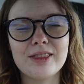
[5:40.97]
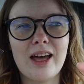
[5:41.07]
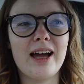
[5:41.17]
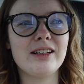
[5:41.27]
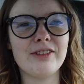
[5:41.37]

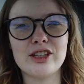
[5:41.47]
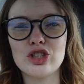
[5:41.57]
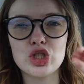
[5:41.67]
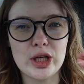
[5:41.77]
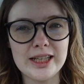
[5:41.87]
kind of, like,
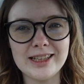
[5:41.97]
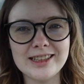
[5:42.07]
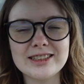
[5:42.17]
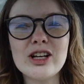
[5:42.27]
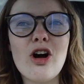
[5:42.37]
the
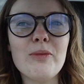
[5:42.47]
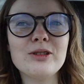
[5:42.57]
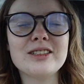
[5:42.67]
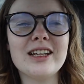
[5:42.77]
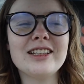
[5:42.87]
training. It's, like,
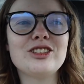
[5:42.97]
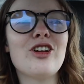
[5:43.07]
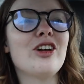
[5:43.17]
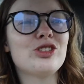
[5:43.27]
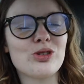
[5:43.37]
almost, it's
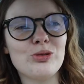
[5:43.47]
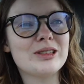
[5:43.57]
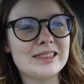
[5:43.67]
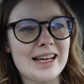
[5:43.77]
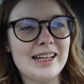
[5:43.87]
not a school
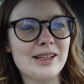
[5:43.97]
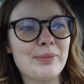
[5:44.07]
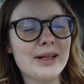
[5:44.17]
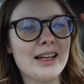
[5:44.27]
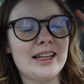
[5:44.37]
setting,
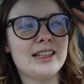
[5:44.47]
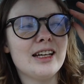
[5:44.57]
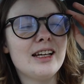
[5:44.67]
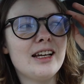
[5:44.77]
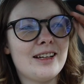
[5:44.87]
but, like,
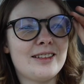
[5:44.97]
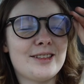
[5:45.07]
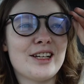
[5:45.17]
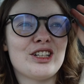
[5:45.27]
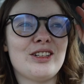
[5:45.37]

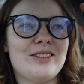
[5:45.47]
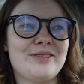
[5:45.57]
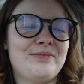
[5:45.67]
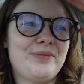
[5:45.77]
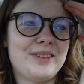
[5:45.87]
it's
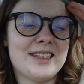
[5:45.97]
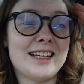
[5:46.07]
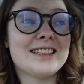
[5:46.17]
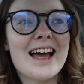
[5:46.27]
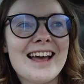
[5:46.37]

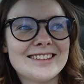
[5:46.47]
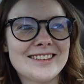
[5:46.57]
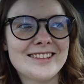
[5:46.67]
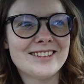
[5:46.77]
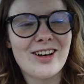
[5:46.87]
like a
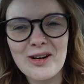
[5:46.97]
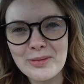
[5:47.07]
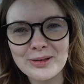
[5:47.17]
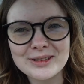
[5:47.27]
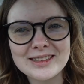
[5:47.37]
test
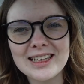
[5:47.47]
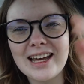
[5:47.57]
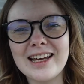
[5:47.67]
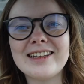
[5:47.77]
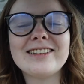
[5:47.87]
almost.
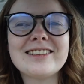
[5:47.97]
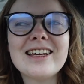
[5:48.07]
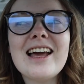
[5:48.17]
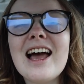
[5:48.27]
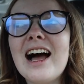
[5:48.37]
And
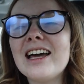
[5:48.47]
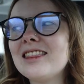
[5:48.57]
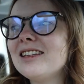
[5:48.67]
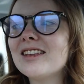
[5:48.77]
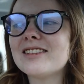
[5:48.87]
I
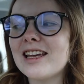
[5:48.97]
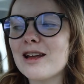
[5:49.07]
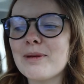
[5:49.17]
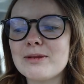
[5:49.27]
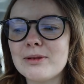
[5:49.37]
think the
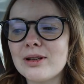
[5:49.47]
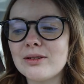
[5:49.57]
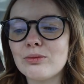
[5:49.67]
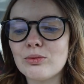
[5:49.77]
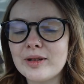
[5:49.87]
setup has been
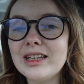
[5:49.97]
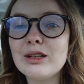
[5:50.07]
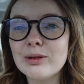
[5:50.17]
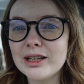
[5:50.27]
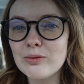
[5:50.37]
done
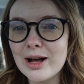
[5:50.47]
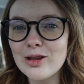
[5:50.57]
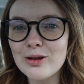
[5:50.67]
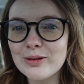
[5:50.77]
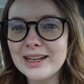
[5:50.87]
really, really
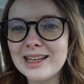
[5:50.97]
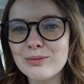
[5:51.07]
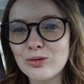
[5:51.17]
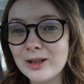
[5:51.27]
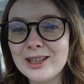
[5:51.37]
well already.
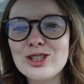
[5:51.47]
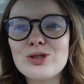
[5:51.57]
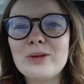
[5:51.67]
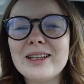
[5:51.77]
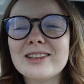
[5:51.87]
I'm really
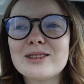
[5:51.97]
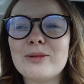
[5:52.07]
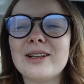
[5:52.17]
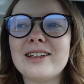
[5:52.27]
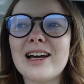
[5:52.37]
enjoying this
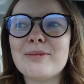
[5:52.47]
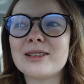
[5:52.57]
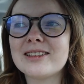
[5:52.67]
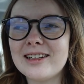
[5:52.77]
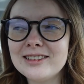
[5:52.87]
one. I'm
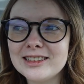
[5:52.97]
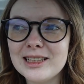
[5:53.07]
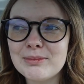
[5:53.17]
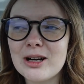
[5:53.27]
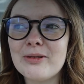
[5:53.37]
excited to
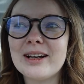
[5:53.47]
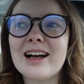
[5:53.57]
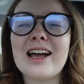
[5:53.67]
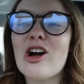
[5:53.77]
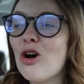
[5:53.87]
keep
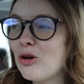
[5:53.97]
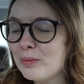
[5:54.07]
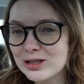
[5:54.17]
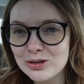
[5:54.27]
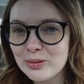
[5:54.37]
going. I
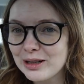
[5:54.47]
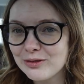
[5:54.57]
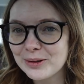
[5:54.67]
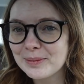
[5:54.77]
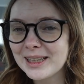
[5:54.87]
hope it's a win
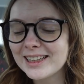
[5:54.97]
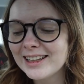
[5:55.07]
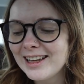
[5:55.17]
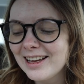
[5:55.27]
for me.